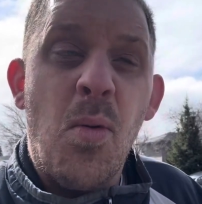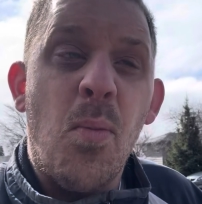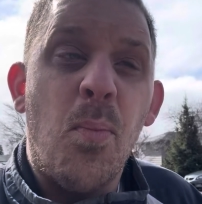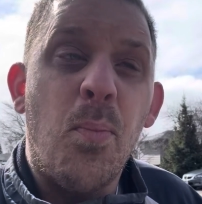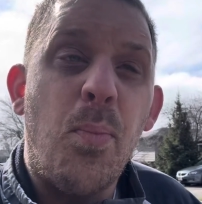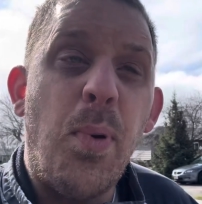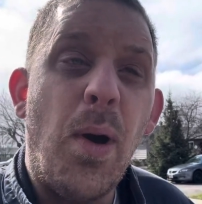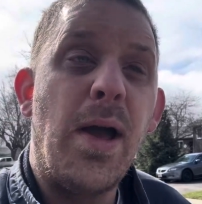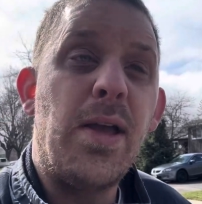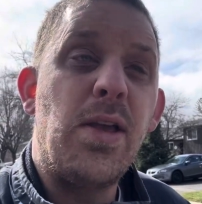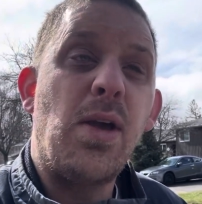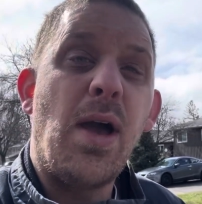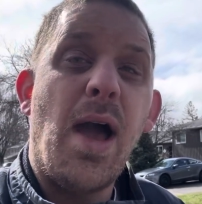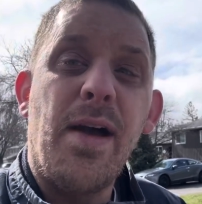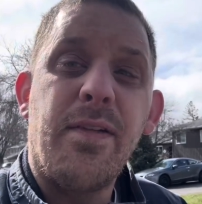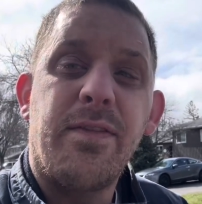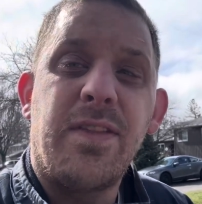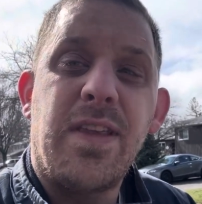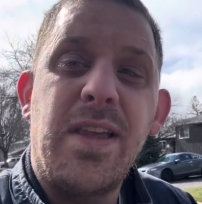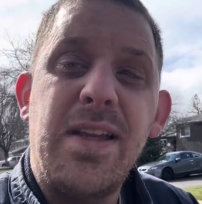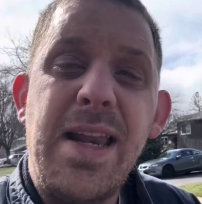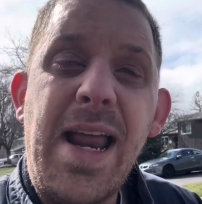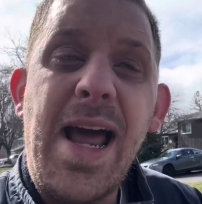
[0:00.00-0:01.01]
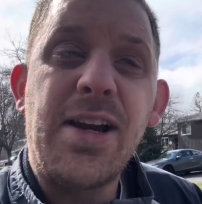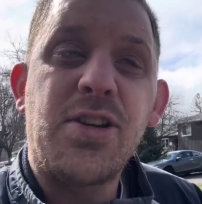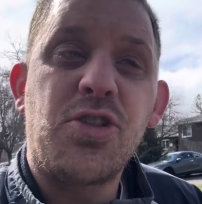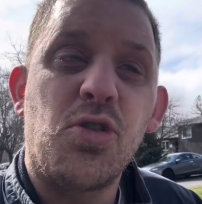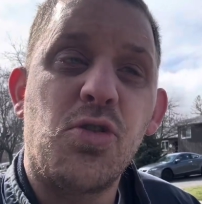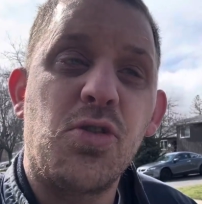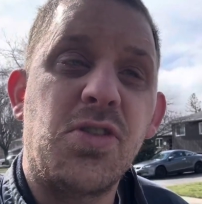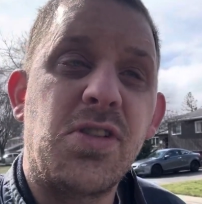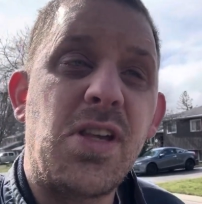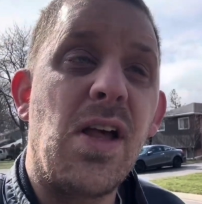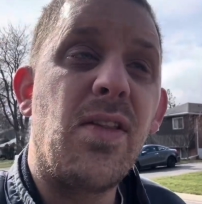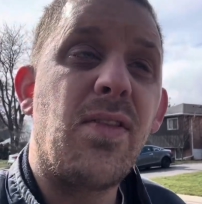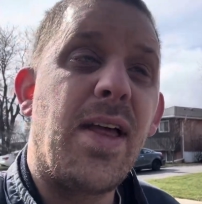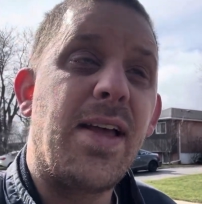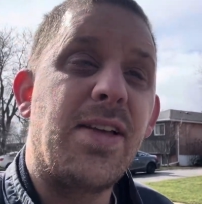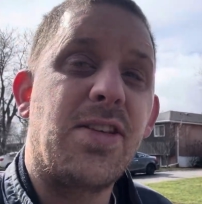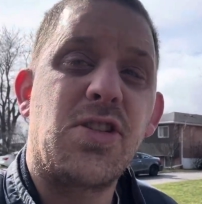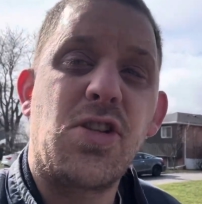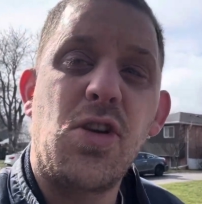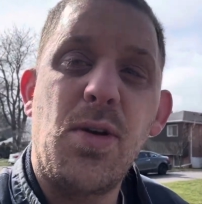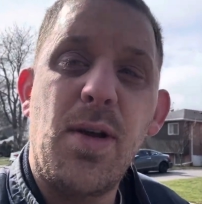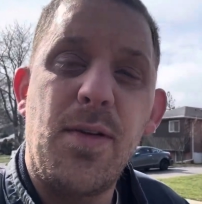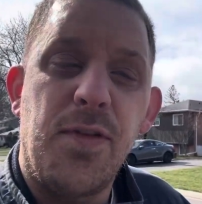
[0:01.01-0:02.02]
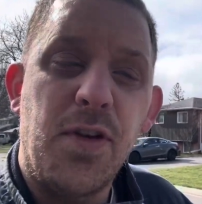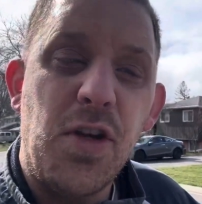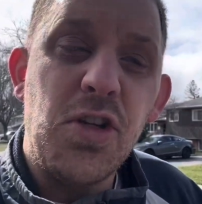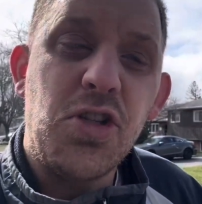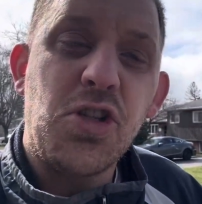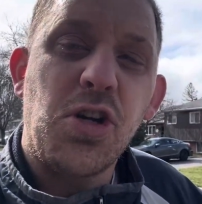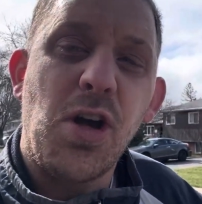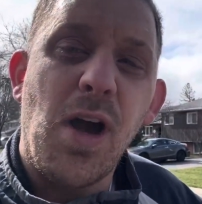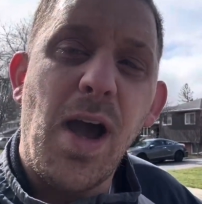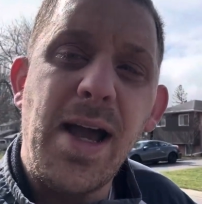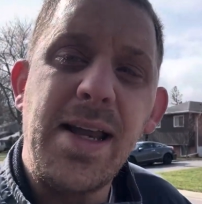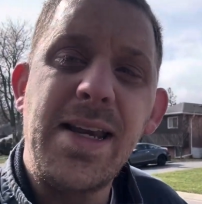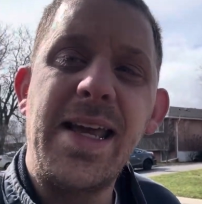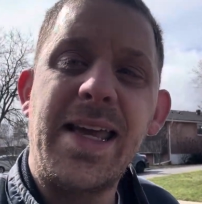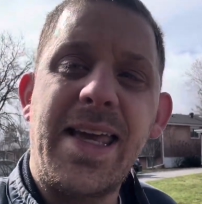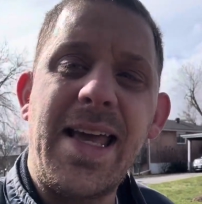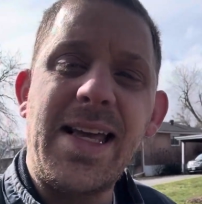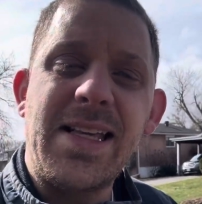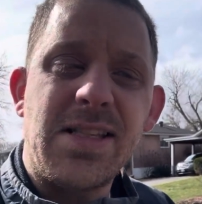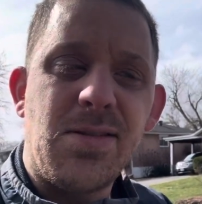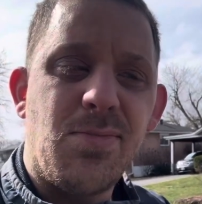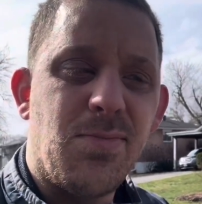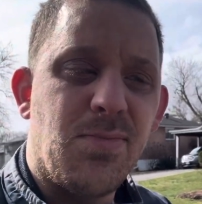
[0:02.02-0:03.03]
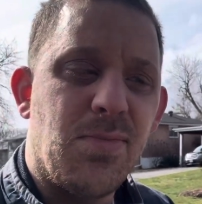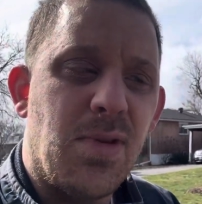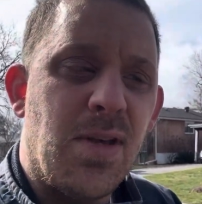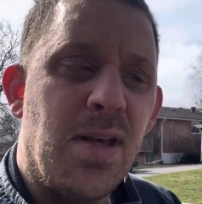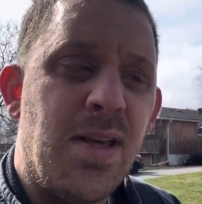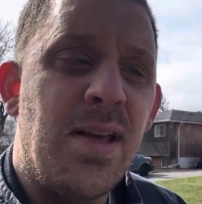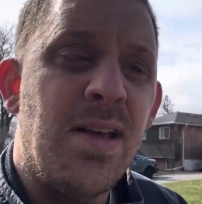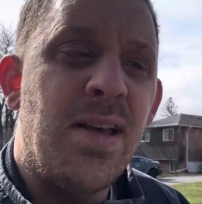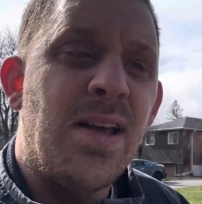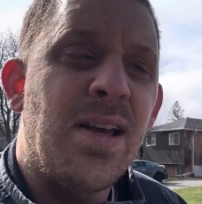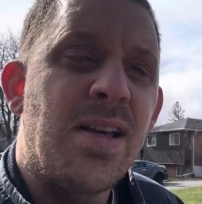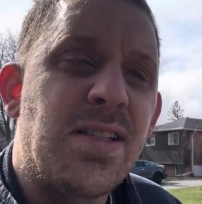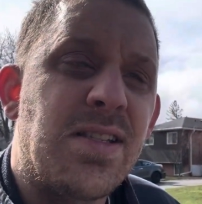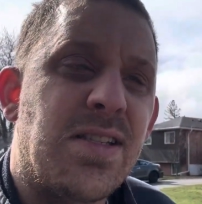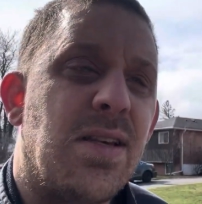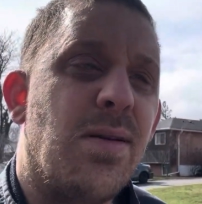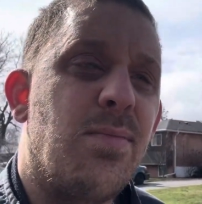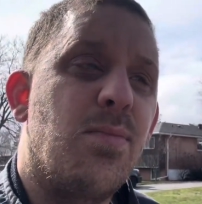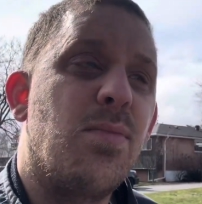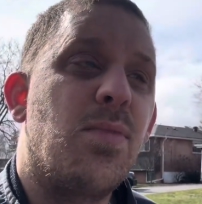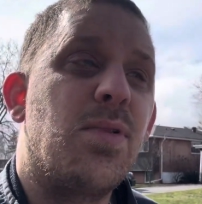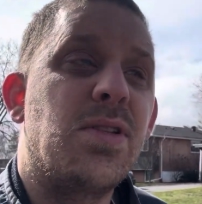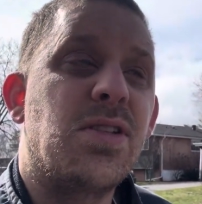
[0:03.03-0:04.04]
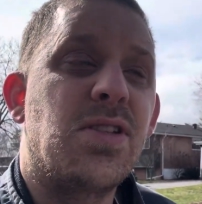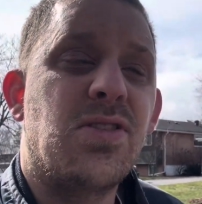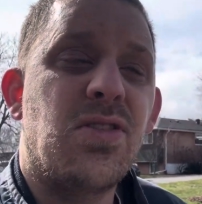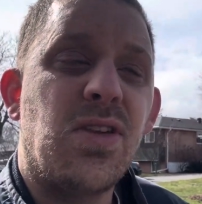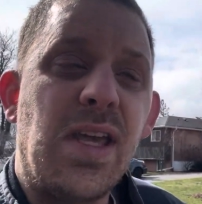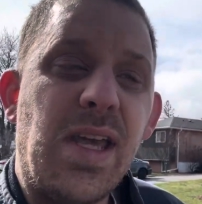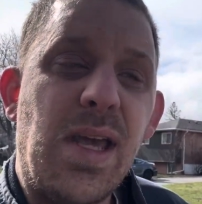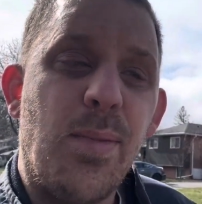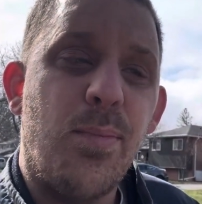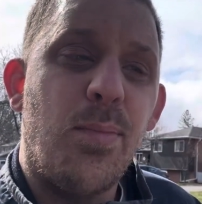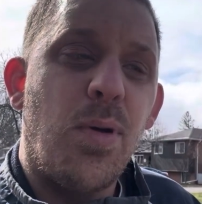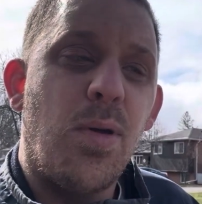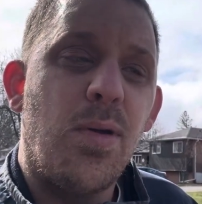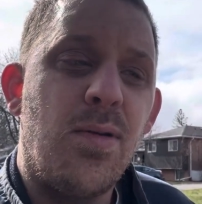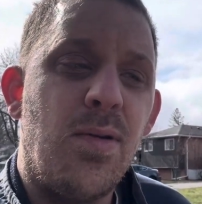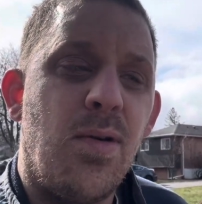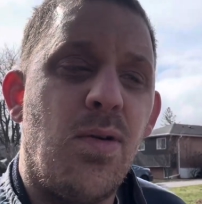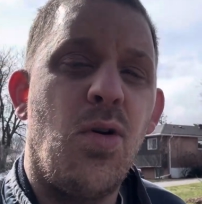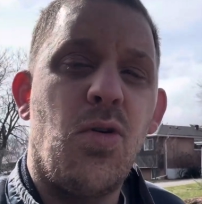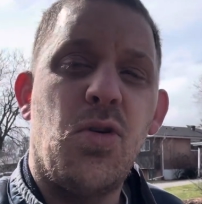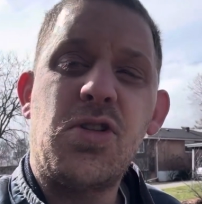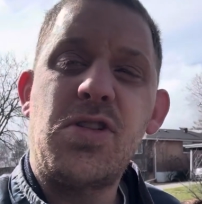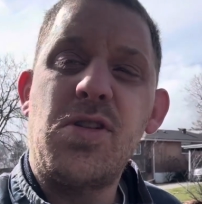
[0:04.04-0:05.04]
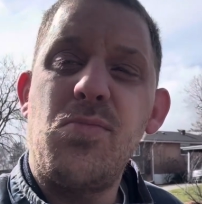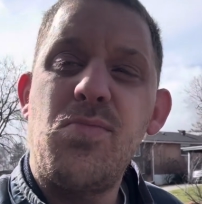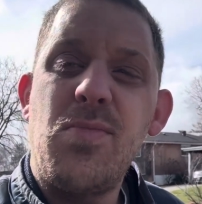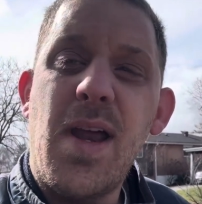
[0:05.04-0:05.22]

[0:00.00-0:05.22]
But you have the natural sunlight, so if you're trying to get some some sleep or some